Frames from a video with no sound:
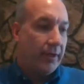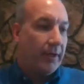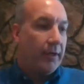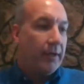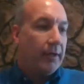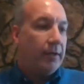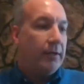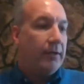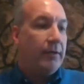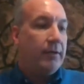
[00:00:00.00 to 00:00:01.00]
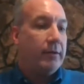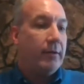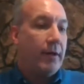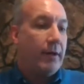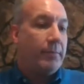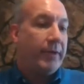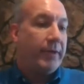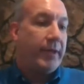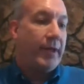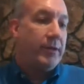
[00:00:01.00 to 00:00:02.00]
um, but then you have to
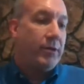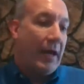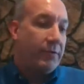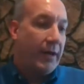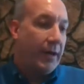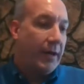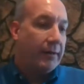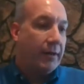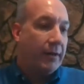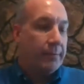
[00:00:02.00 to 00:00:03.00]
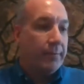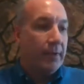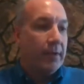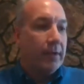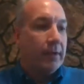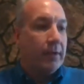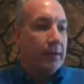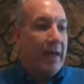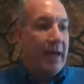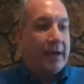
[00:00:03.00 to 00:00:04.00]
buy um, um active
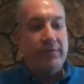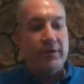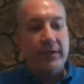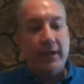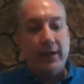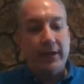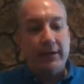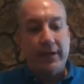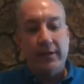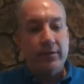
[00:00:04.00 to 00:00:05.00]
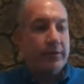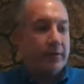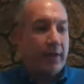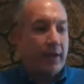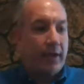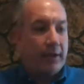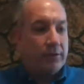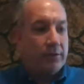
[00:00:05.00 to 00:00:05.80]
inst- extenders and you're into